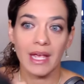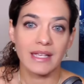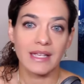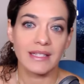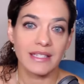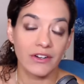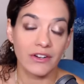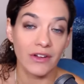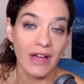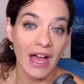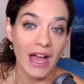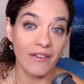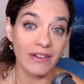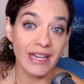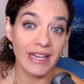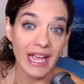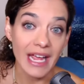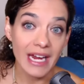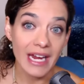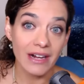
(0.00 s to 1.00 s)
instead of
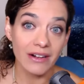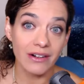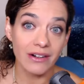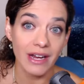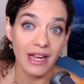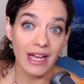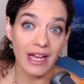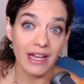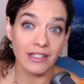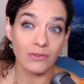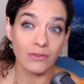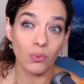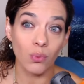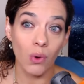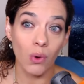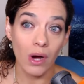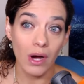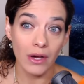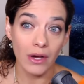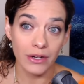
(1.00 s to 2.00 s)
having air, it has
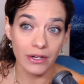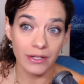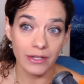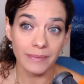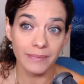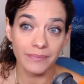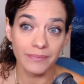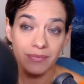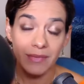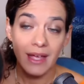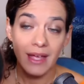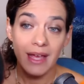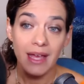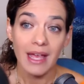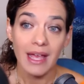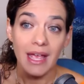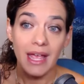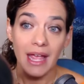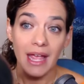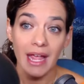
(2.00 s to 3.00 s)
water,
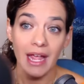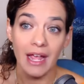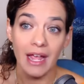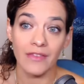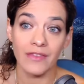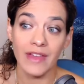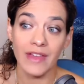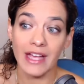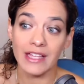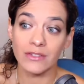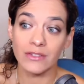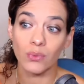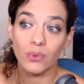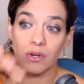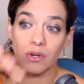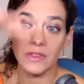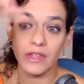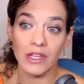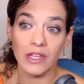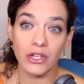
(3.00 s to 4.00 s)
and that's
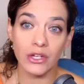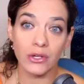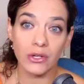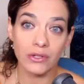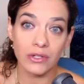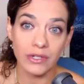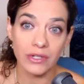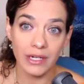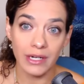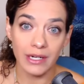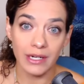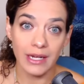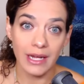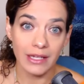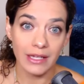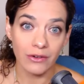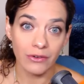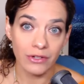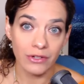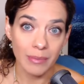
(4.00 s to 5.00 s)
where the urine
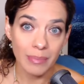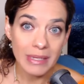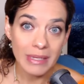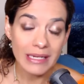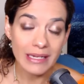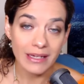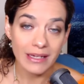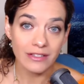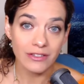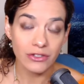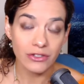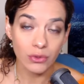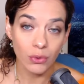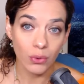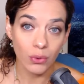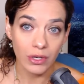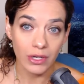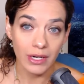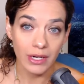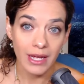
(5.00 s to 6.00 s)
or the pee is
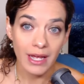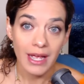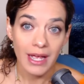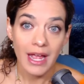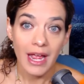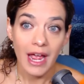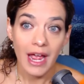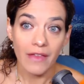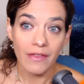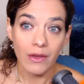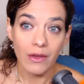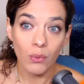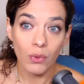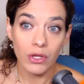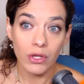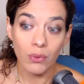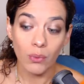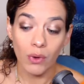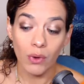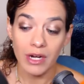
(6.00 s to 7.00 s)
stored. And then
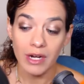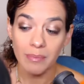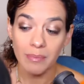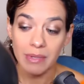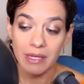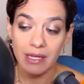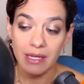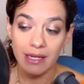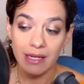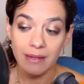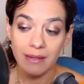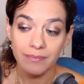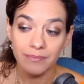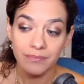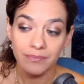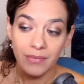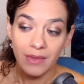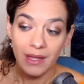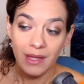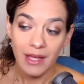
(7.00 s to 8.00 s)
when you want to pee,
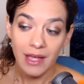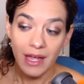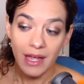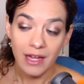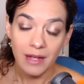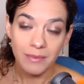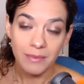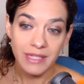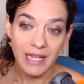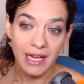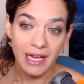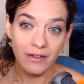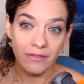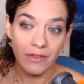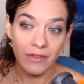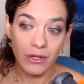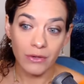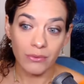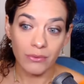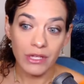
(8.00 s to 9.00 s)
it comes out of
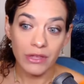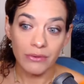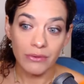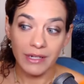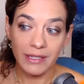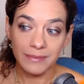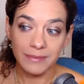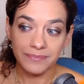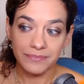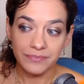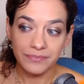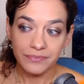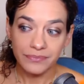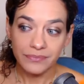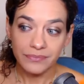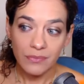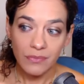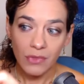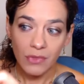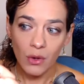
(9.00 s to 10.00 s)
the urethra,
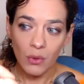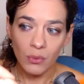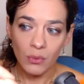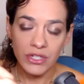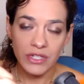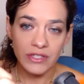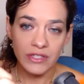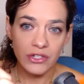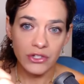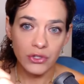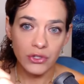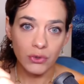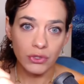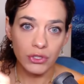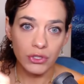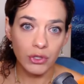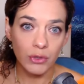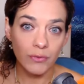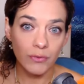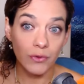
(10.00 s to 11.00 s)
which is a
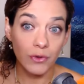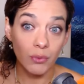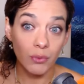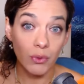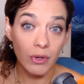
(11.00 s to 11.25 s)
short tube for